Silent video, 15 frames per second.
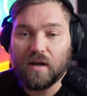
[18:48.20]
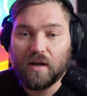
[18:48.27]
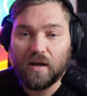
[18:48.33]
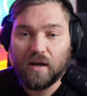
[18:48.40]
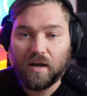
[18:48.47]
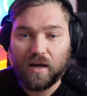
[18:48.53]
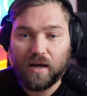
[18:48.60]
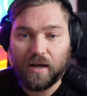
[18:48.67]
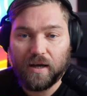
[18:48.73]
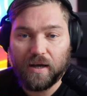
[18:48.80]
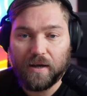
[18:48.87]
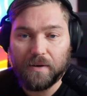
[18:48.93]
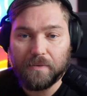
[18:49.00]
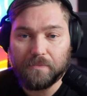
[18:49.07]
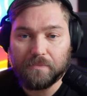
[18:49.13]

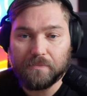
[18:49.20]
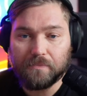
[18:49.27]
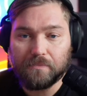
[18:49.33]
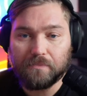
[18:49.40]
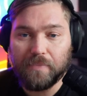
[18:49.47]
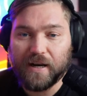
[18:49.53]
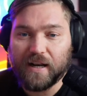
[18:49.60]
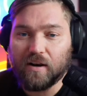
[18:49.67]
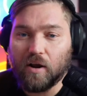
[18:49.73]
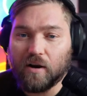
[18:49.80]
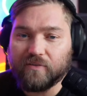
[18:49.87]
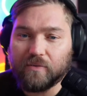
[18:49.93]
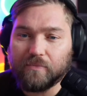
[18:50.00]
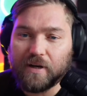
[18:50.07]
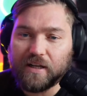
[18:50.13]
But a lot
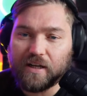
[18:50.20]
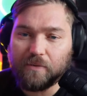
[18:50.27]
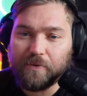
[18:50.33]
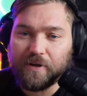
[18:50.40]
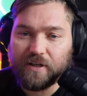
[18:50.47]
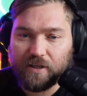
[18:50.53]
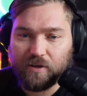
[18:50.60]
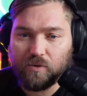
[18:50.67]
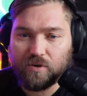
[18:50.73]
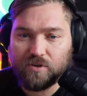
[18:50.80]
of them are a little bit newer.